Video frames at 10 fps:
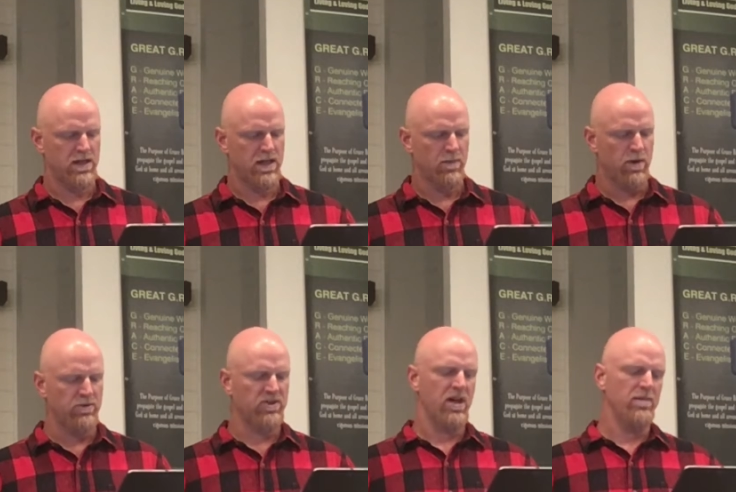And when he
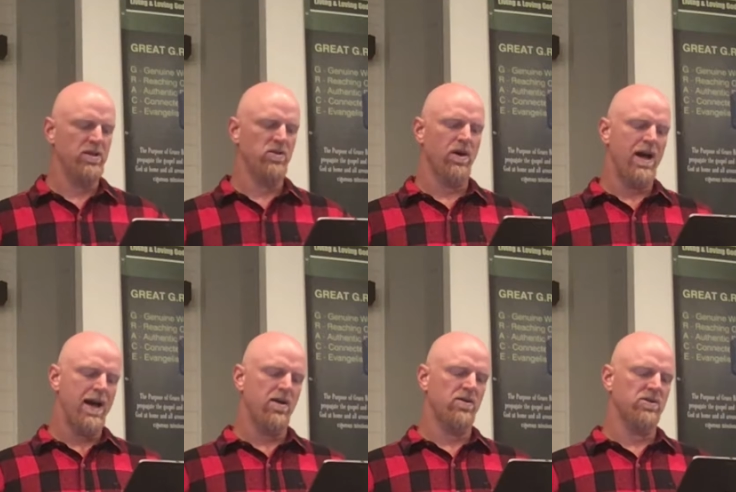was come into a
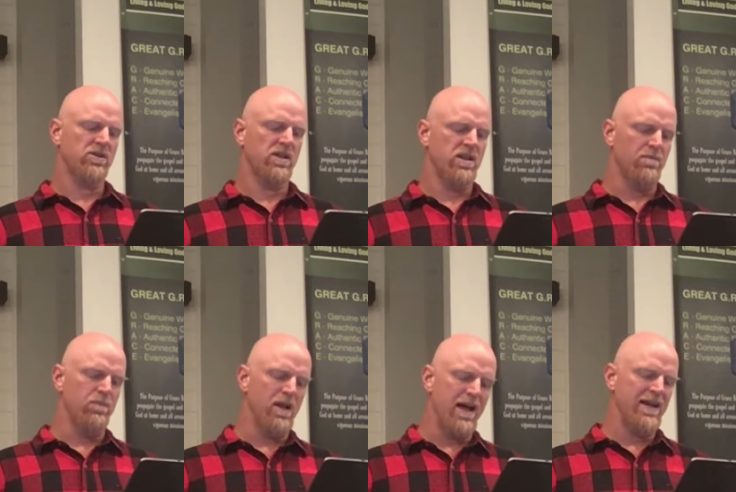house, the
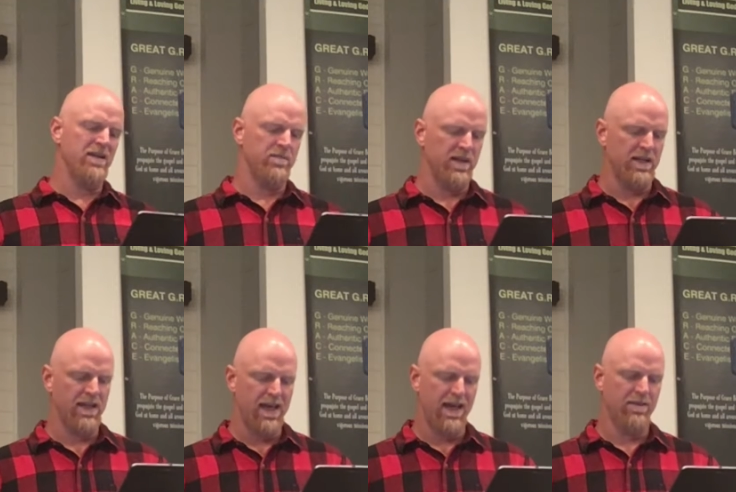blind
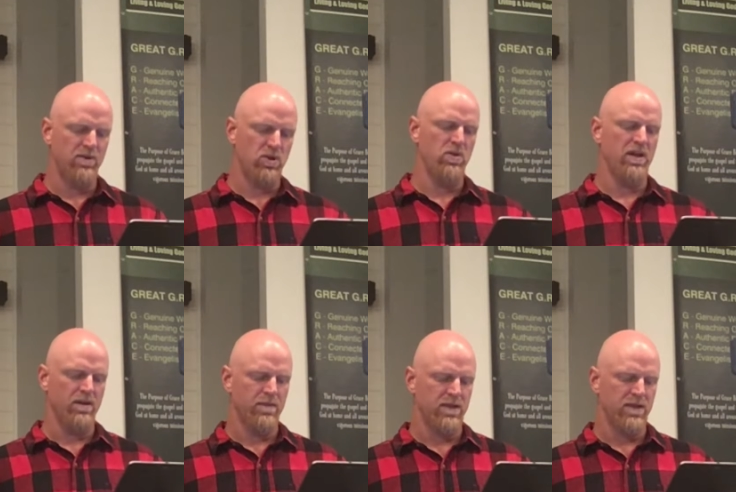men came to him,